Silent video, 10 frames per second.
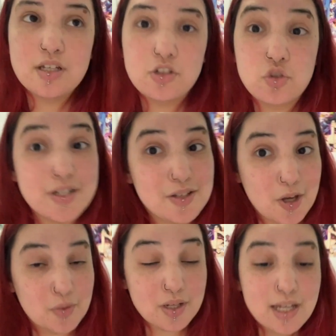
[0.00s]
dress
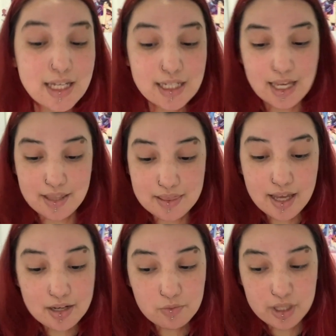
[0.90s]
code. And
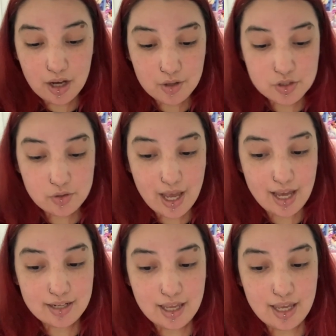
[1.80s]
then we also
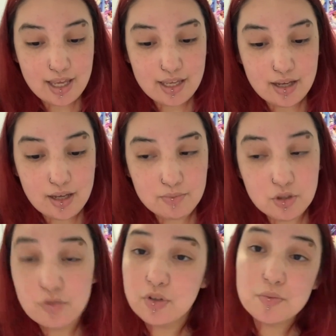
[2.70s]
had a
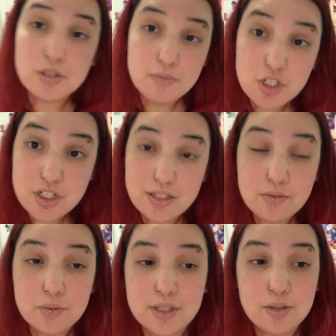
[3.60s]
uniform
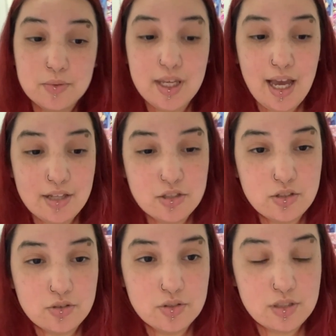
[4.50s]
submission where we had
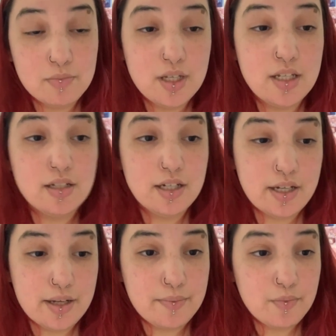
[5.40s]
to submit
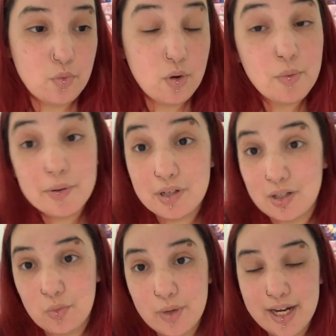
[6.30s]
what we were
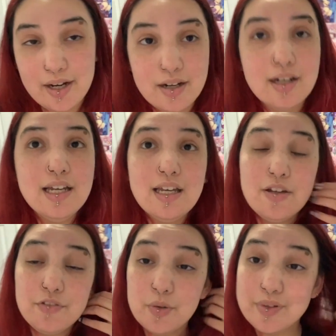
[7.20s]
gonna wear,
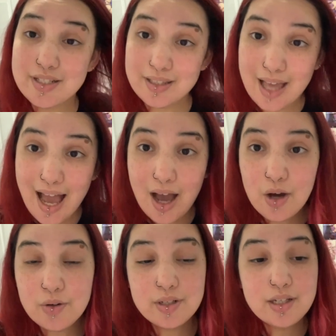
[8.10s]
if it was
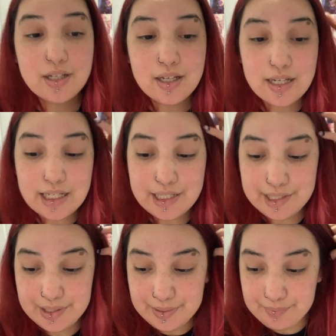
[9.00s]
allowed,
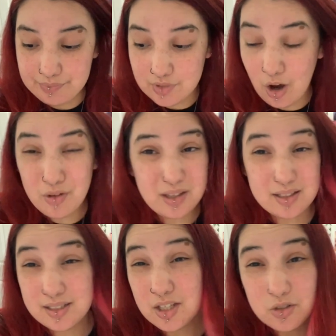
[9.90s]
all the
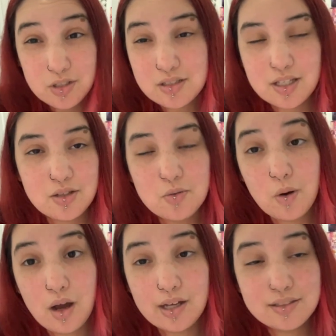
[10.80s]
accessories that you
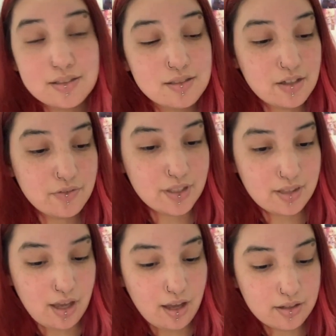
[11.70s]
want and stuff like
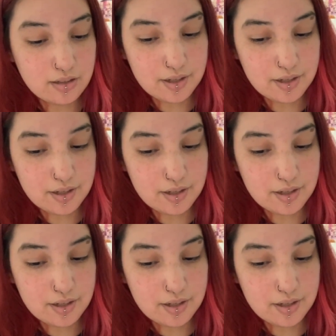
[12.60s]
that.